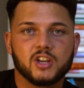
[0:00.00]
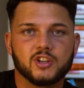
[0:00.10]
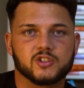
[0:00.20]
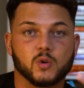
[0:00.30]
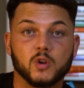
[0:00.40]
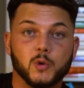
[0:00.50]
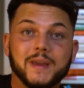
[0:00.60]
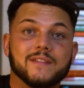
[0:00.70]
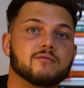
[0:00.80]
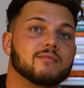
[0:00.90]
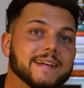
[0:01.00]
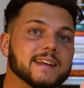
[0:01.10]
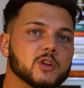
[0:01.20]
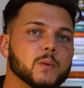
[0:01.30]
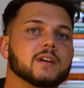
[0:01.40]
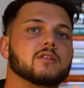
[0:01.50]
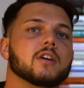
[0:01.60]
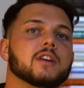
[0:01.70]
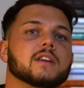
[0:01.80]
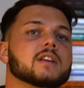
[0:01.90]
You know, so are you even ready? Are you
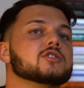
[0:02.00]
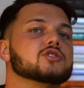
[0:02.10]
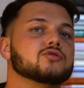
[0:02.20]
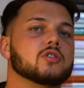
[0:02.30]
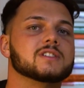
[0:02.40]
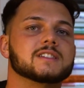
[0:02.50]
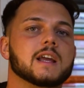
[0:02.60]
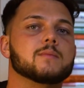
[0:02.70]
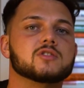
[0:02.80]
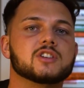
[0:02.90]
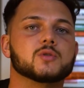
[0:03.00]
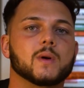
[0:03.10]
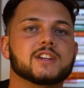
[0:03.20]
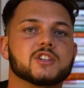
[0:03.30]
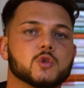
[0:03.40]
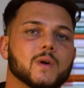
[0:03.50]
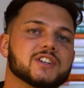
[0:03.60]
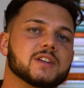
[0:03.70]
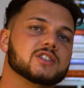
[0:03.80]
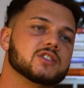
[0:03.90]
in a strong, stable situation to
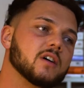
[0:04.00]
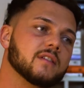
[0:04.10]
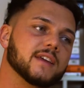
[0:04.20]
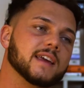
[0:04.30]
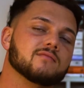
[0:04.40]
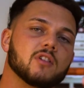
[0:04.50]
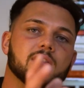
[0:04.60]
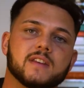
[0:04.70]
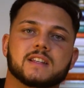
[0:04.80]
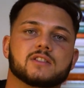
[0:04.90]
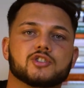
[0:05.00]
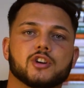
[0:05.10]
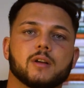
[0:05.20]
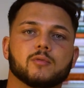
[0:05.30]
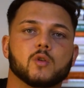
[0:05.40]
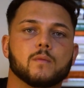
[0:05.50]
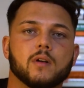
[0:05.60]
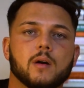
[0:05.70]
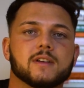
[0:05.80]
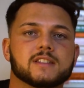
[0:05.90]
actually start thinking, right, this is the journey I'm going to
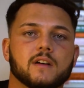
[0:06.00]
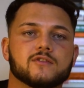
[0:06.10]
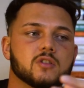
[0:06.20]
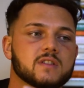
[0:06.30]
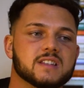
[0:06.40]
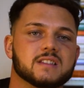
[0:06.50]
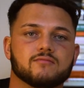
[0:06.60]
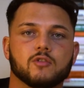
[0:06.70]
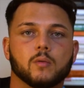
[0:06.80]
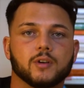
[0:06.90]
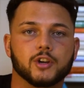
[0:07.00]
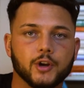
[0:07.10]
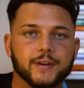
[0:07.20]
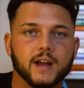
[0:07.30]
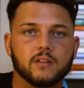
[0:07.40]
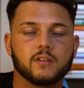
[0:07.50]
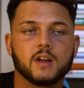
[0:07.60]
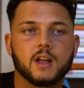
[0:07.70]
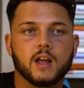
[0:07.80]
apply myself to. This is the route I'm going to go down.